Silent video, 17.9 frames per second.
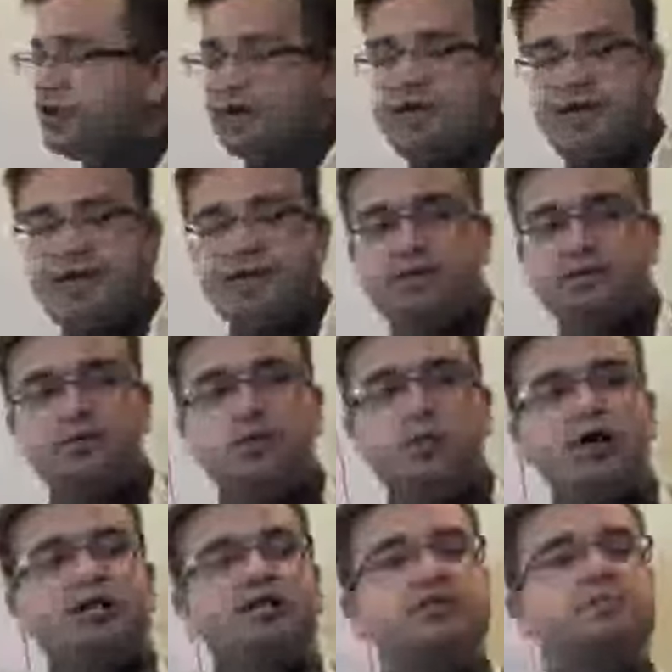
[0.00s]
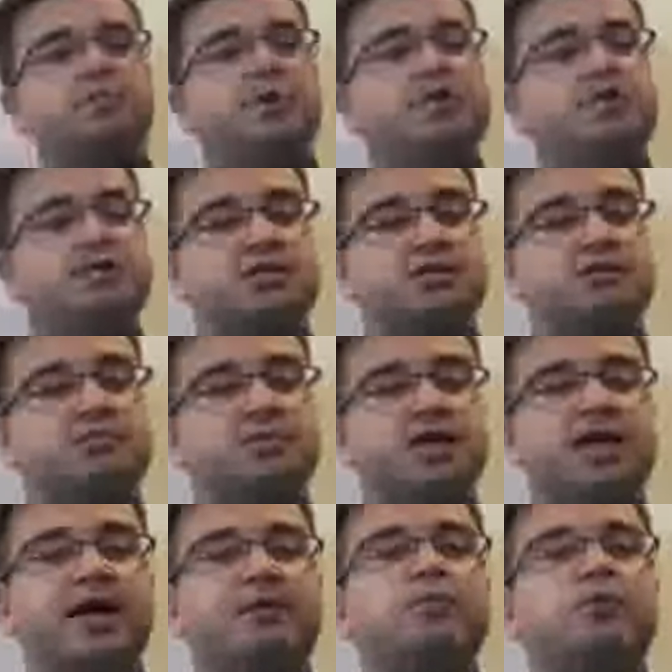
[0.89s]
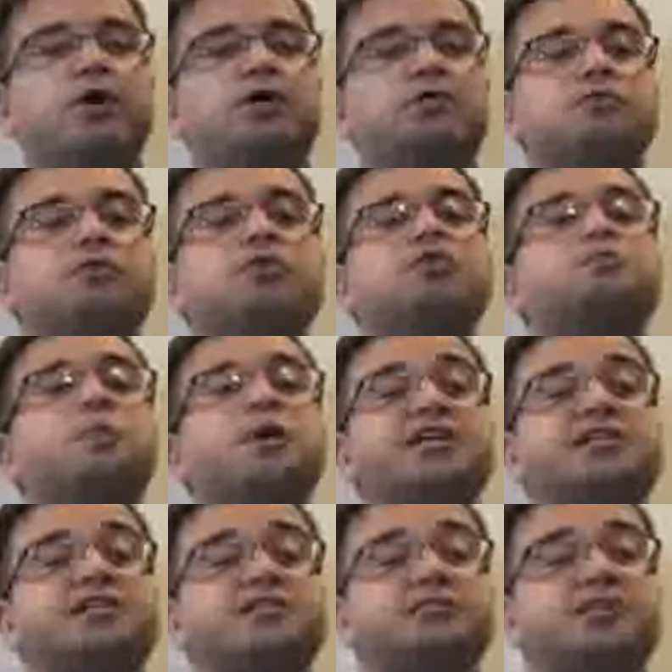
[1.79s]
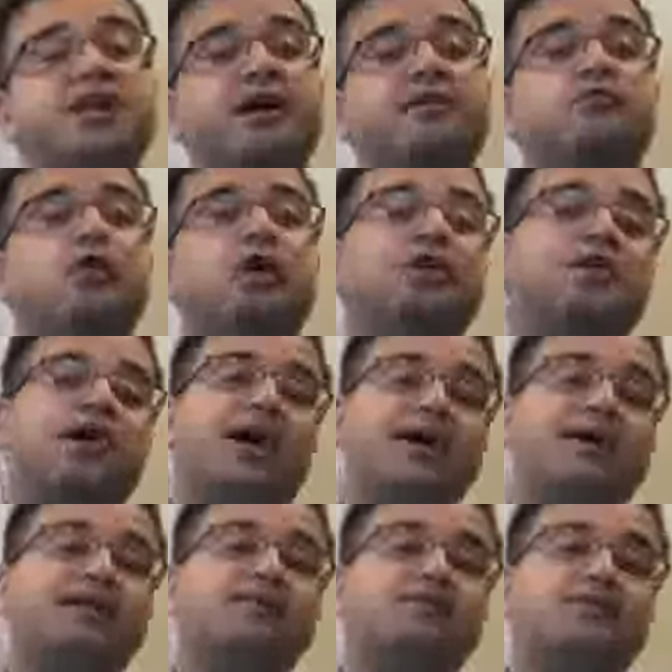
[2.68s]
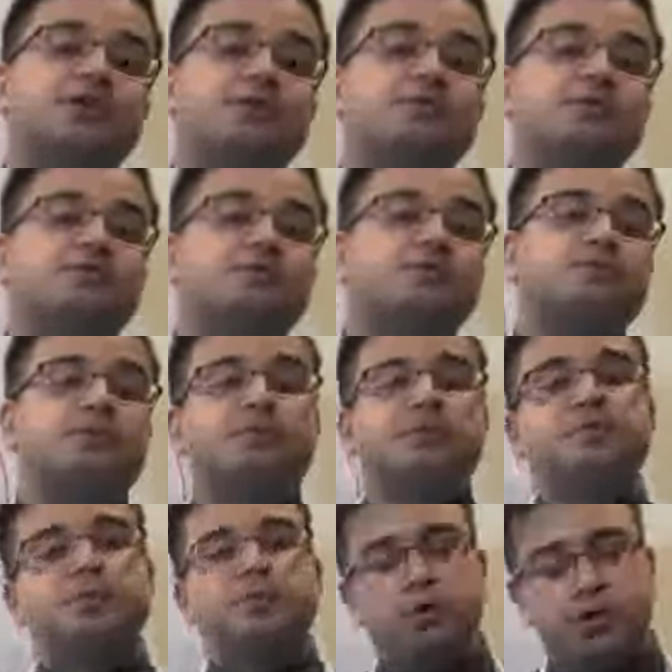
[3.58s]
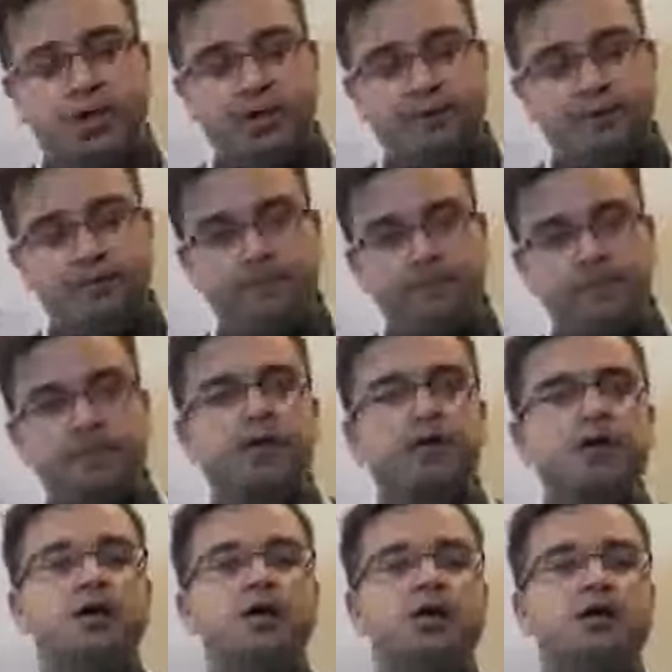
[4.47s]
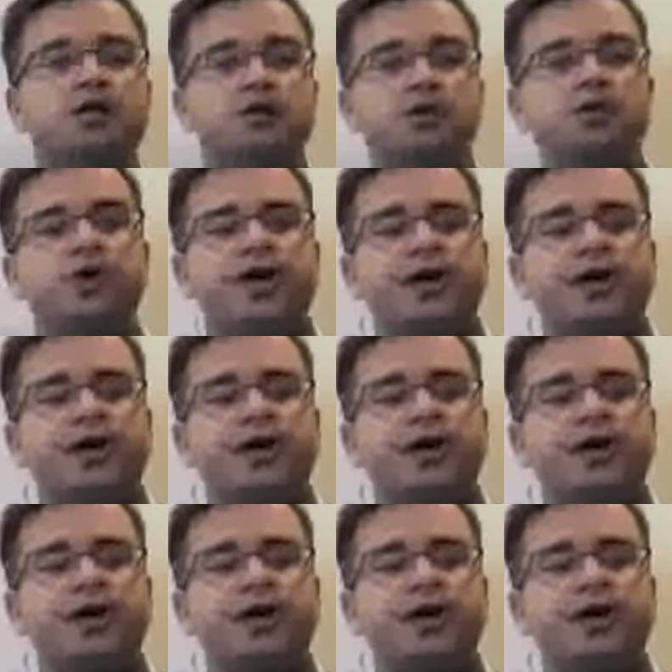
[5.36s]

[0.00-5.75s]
Once you understand that, you can predict which patient may have what